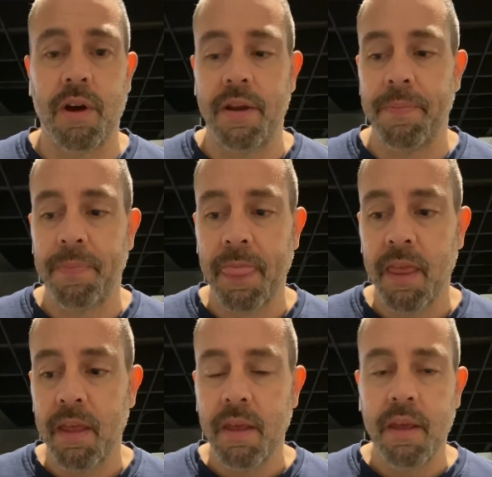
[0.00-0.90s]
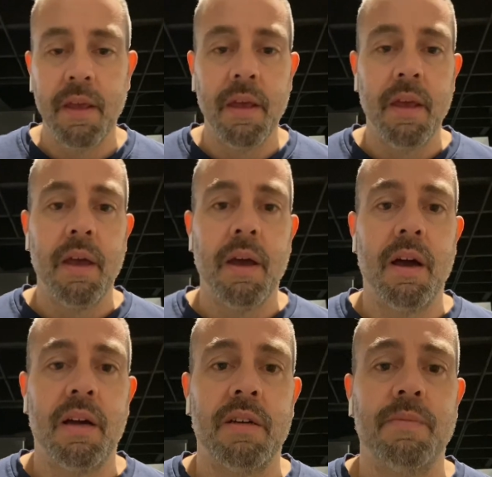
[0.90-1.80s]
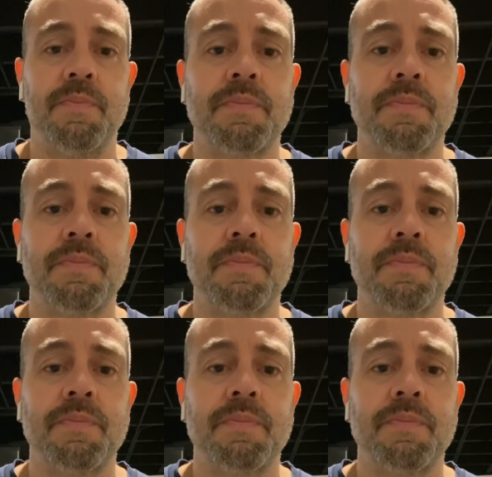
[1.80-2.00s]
on.